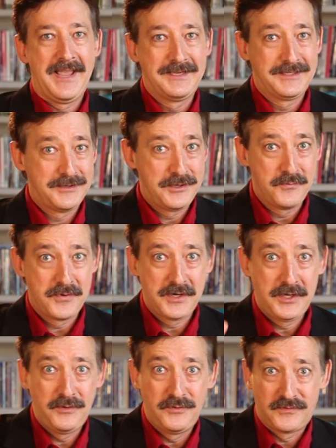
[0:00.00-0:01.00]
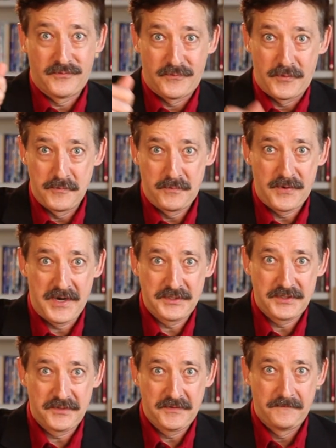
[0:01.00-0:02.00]
So you want to use firm
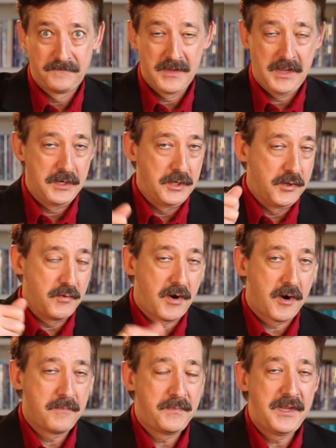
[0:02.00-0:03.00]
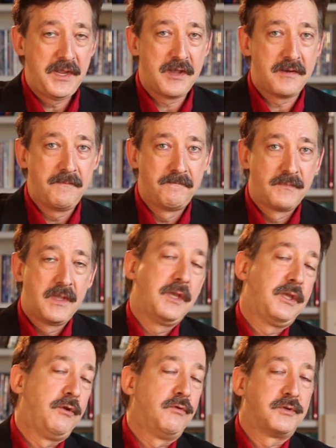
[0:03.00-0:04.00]
pressure, low RPM,
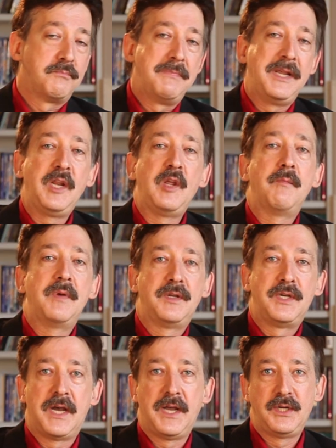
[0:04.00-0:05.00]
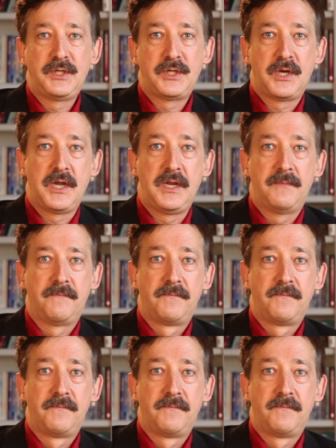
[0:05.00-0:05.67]
use medium die shine.